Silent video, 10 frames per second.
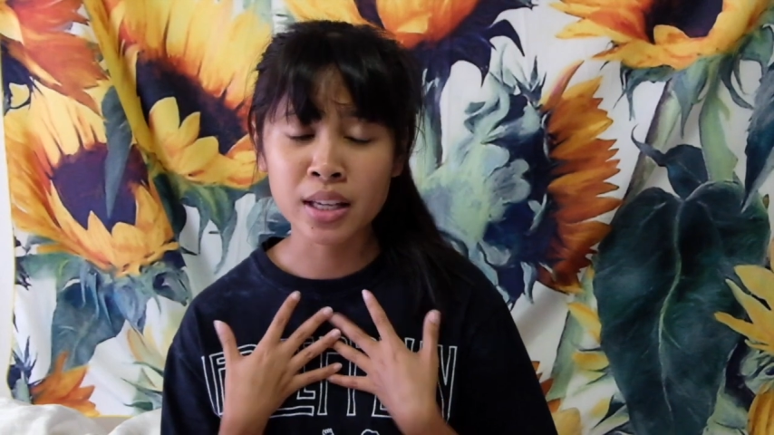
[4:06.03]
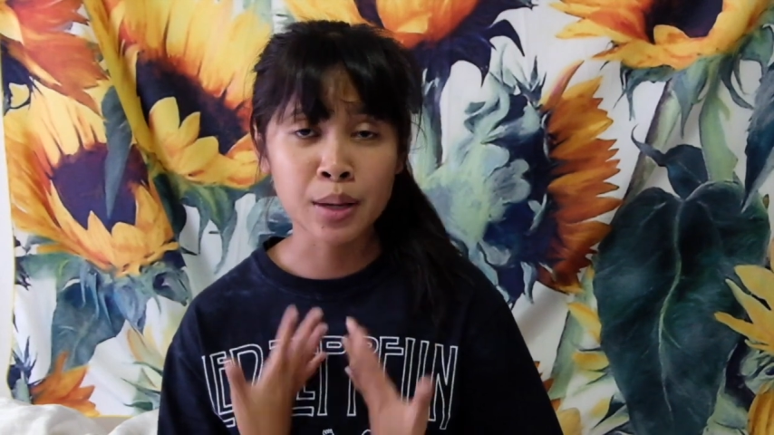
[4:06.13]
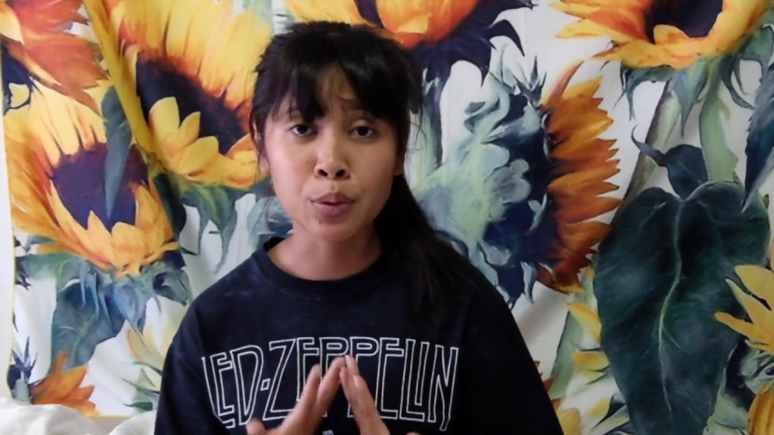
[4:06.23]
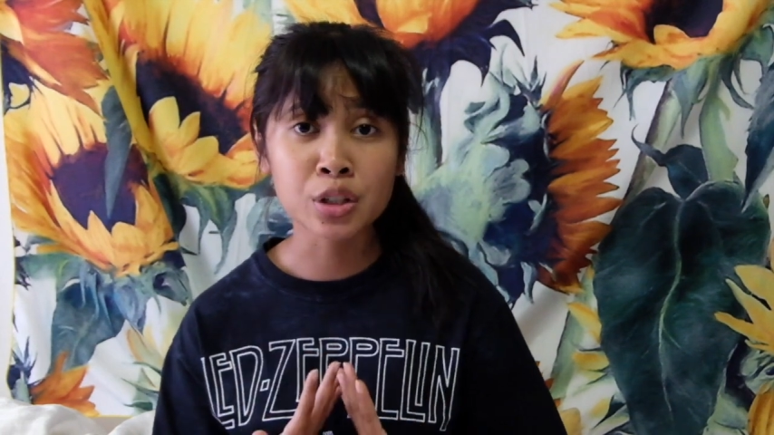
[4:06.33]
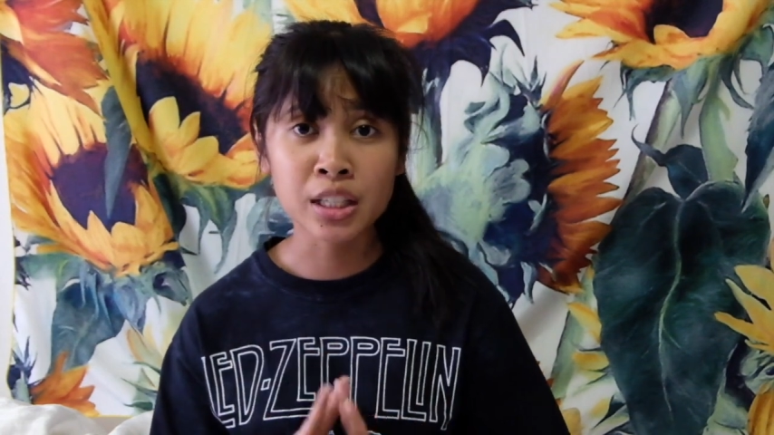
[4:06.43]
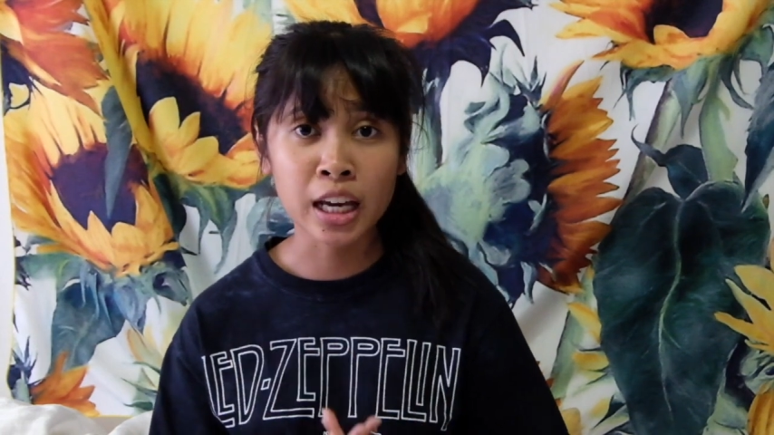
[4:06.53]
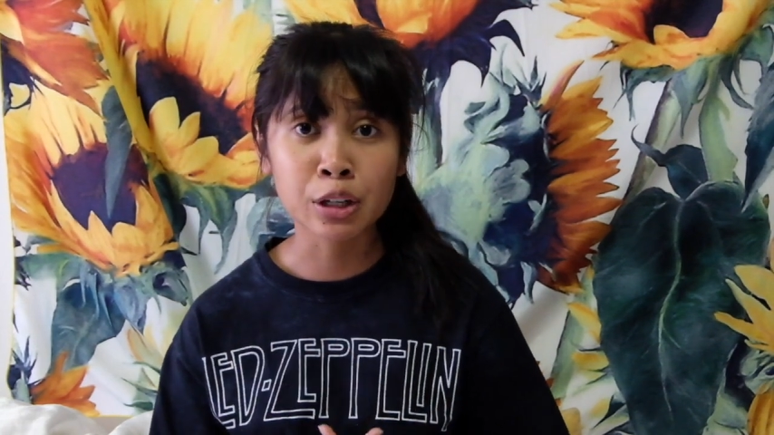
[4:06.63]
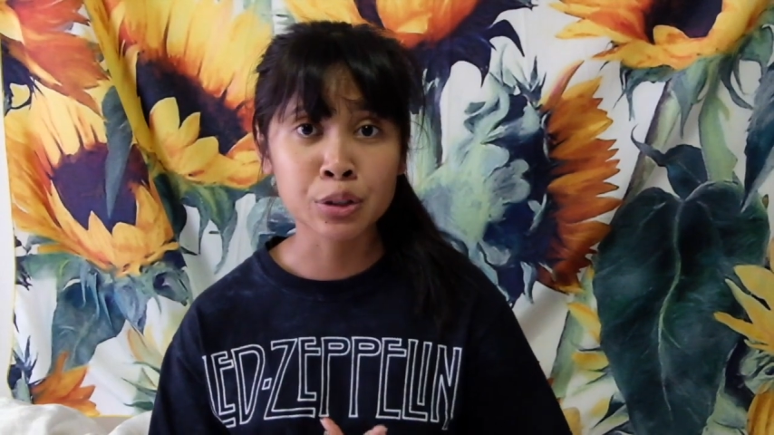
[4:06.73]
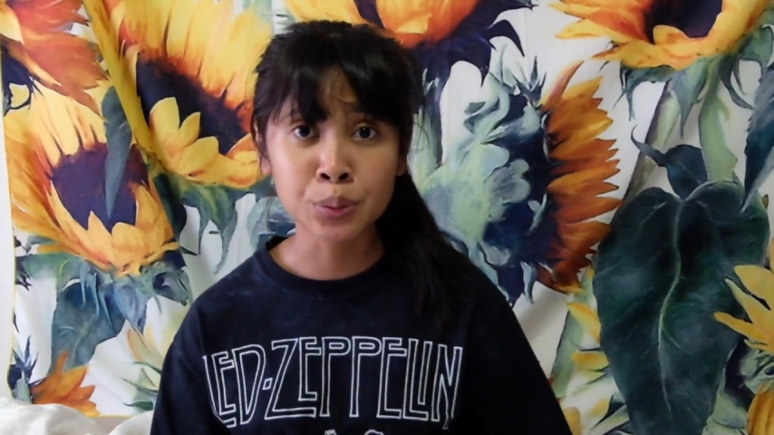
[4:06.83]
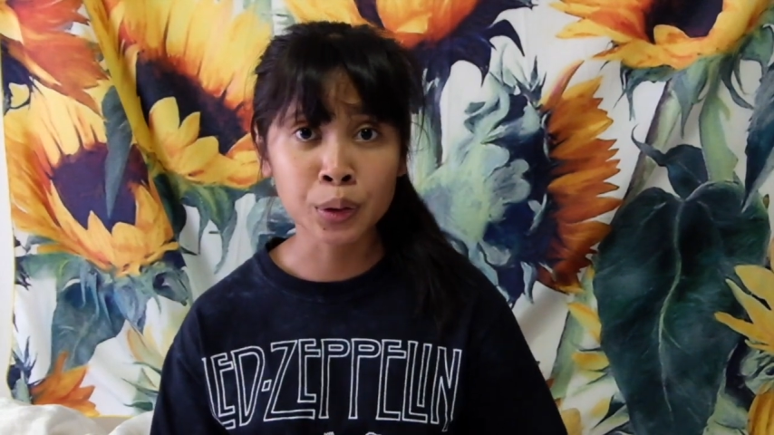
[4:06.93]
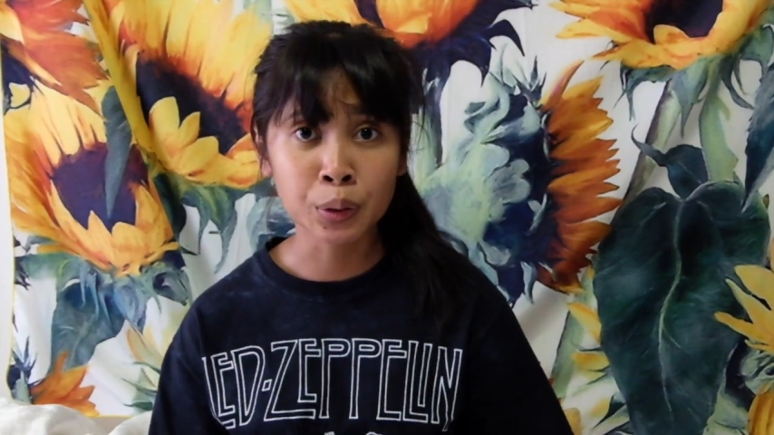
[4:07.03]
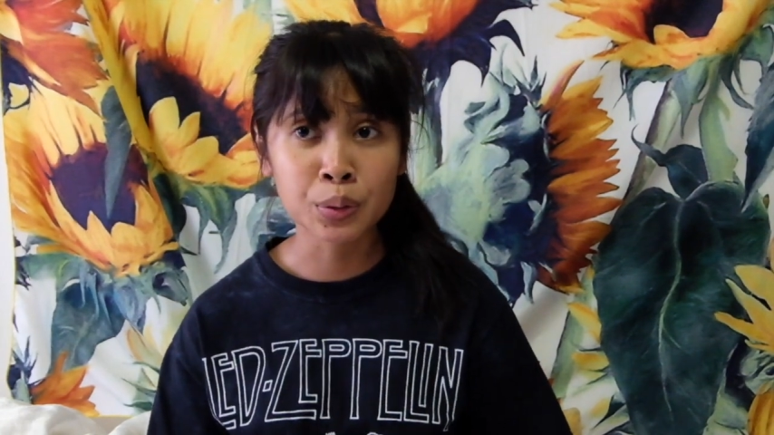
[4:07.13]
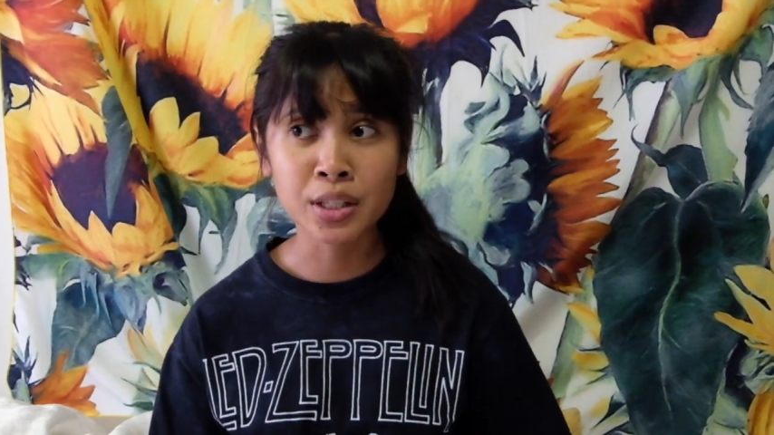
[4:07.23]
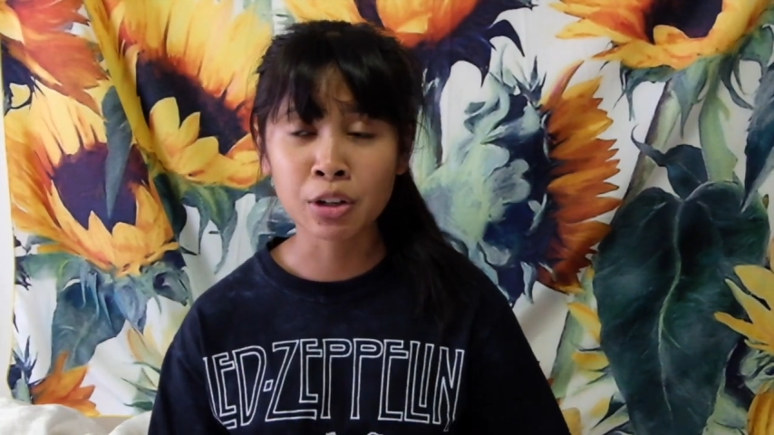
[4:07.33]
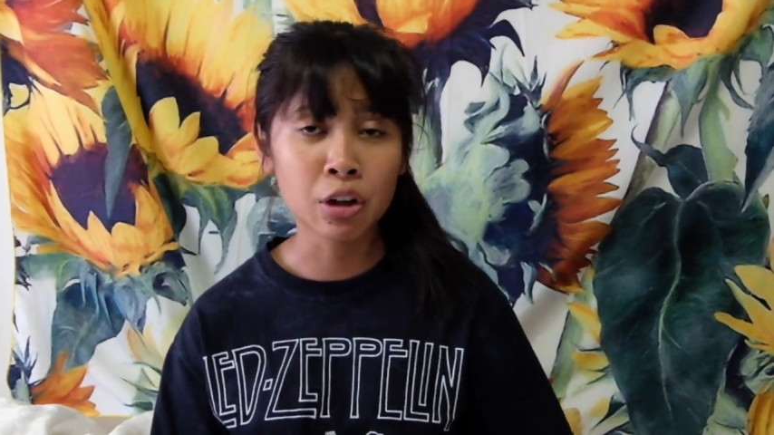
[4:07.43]
able to get new
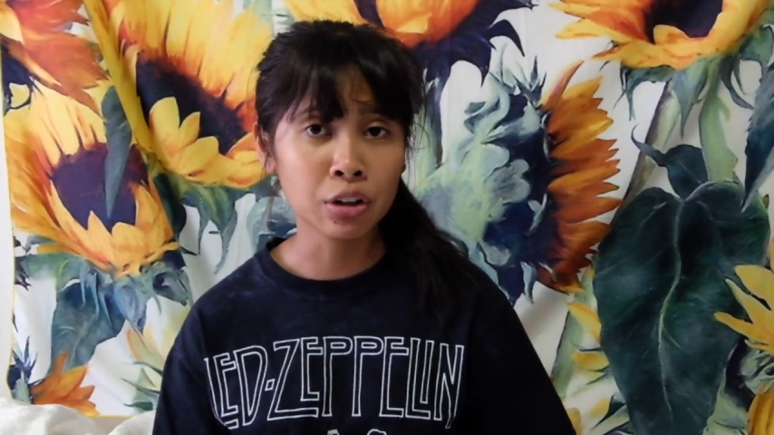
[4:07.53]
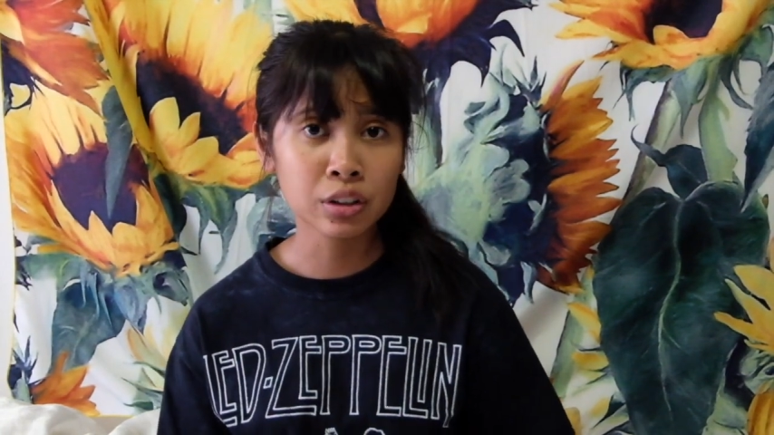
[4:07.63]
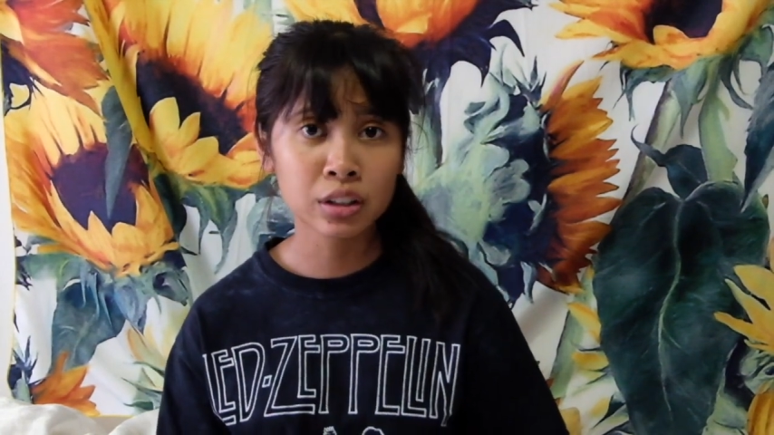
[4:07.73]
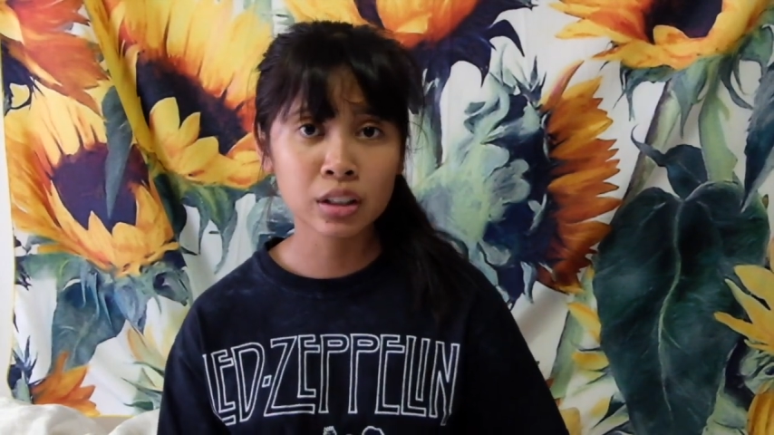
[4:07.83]
clothes at all.